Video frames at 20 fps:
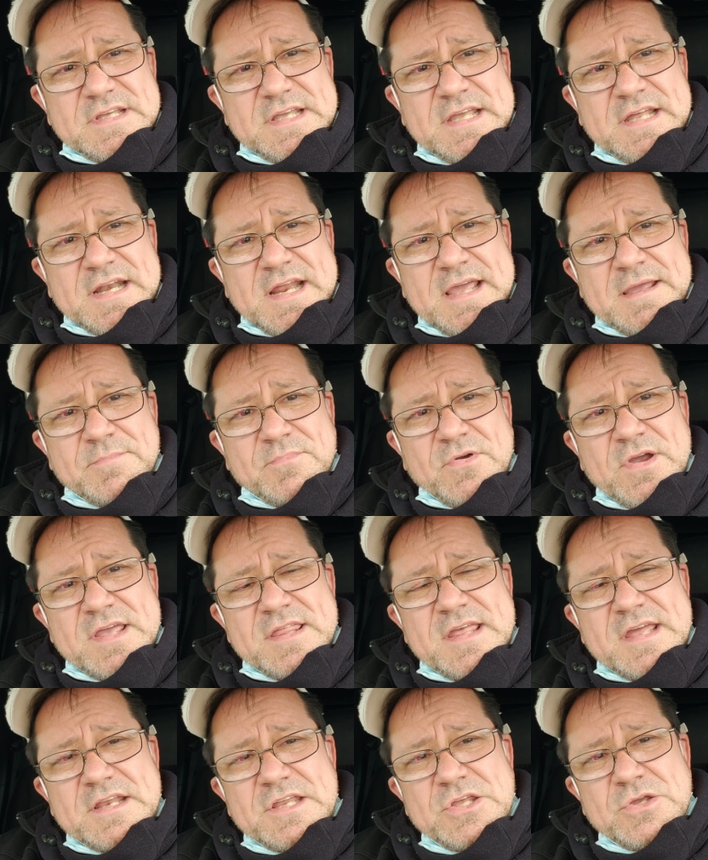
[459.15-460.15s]
And I pray
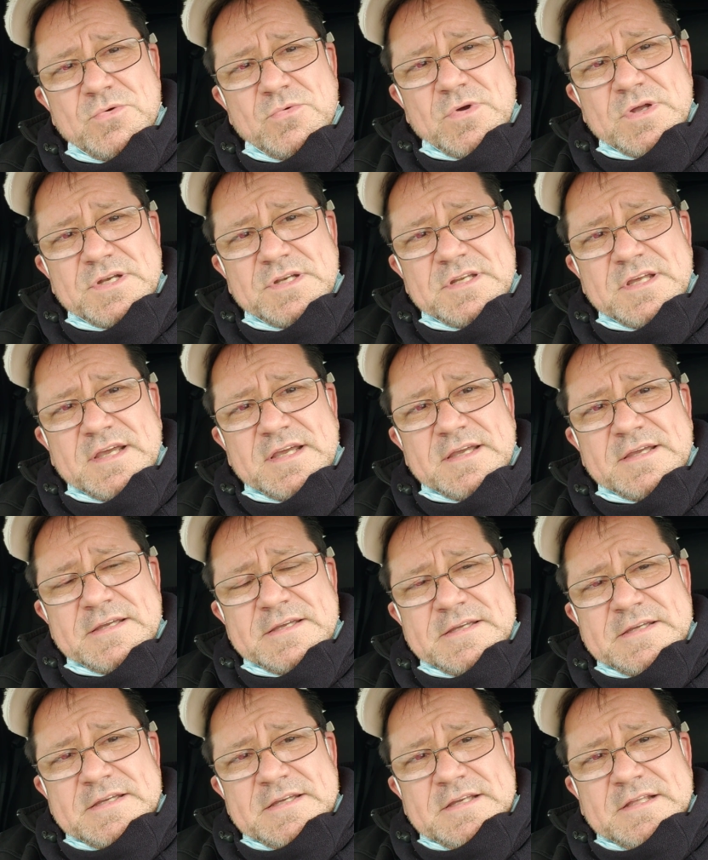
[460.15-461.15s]
that you would. Uh,
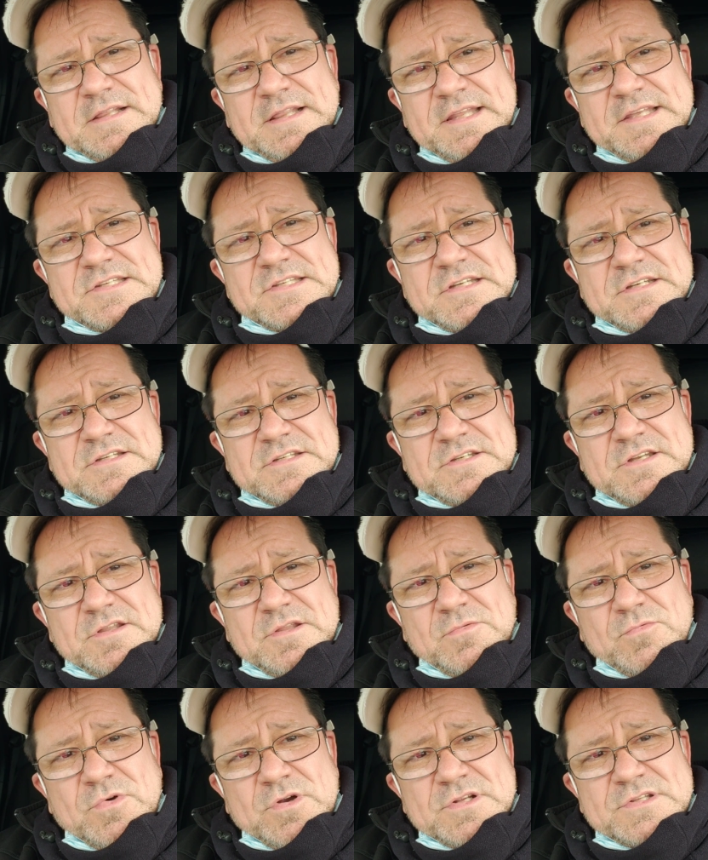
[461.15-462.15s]
listen to
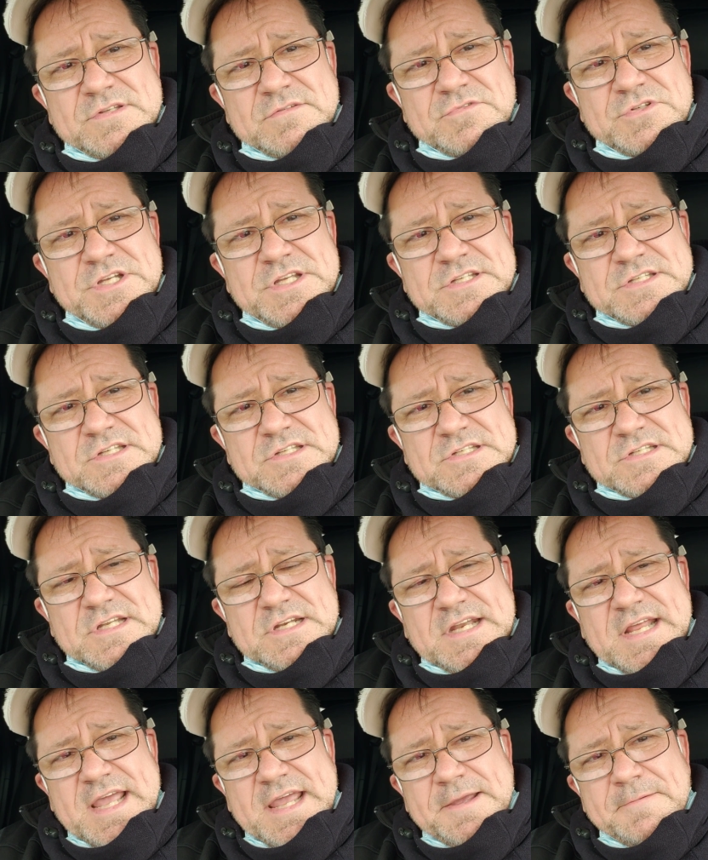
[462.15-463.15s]
the words of Jesus
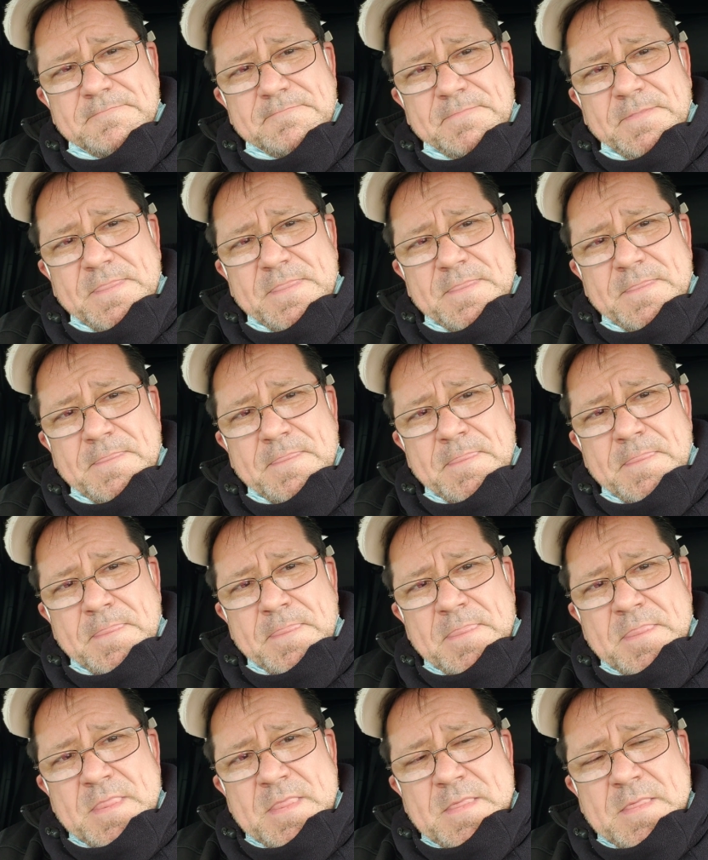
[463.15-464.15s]
today.
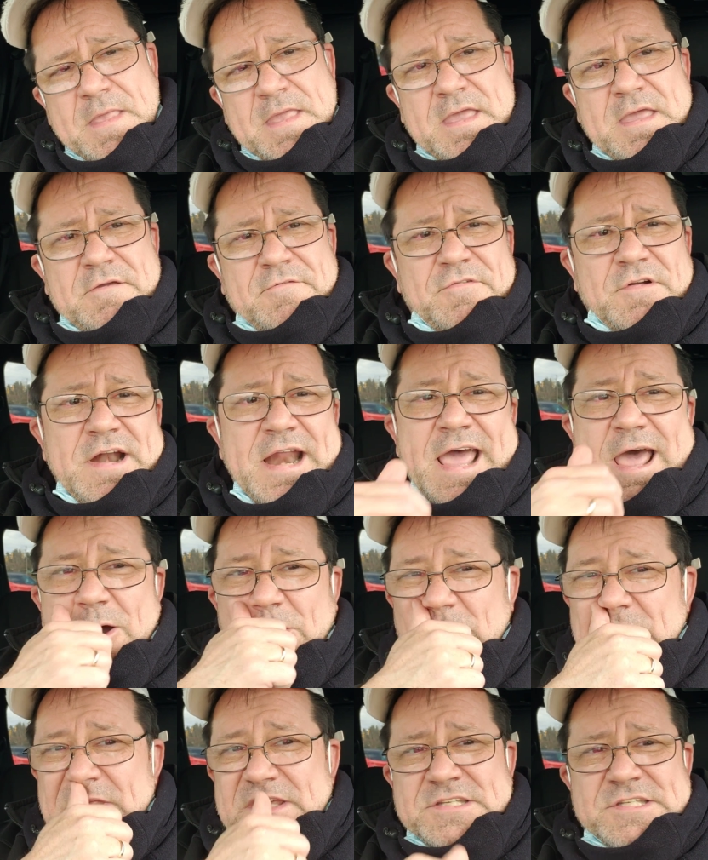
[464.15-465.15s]
For
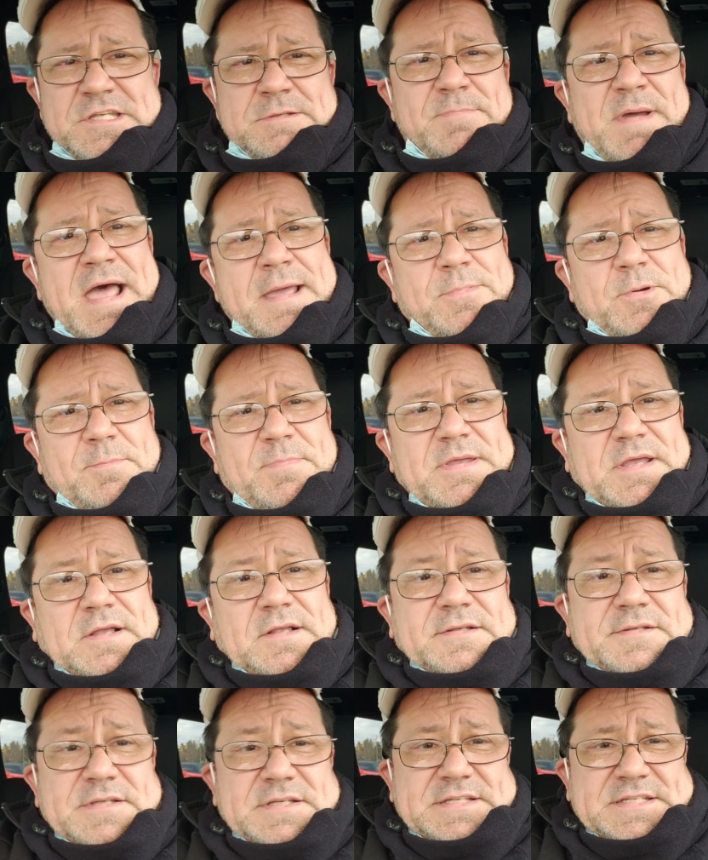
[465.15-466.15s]
now, this is Bible
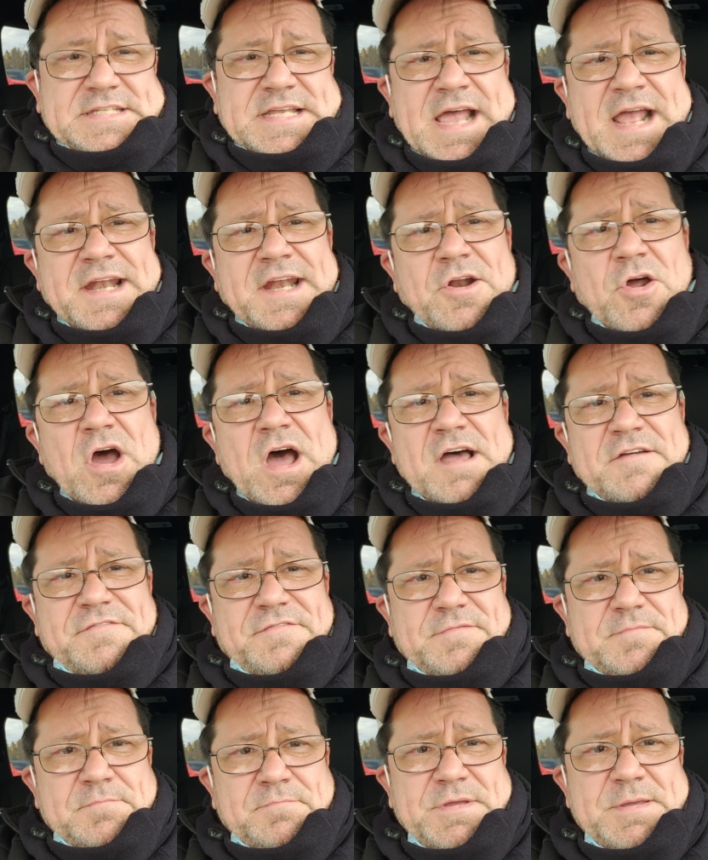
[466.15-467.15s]
Bill signing
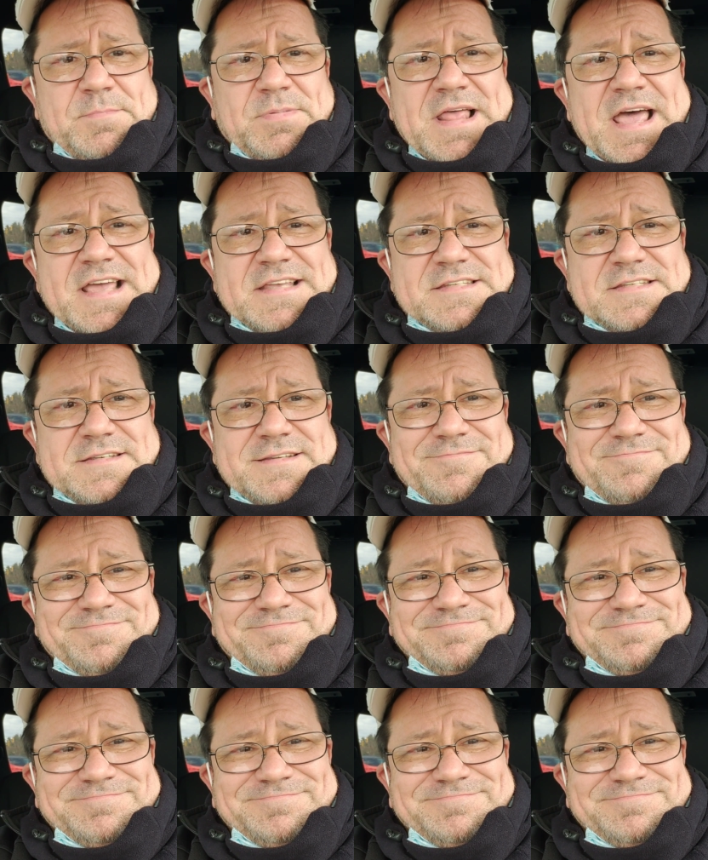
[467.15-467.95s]
off. Be blessed.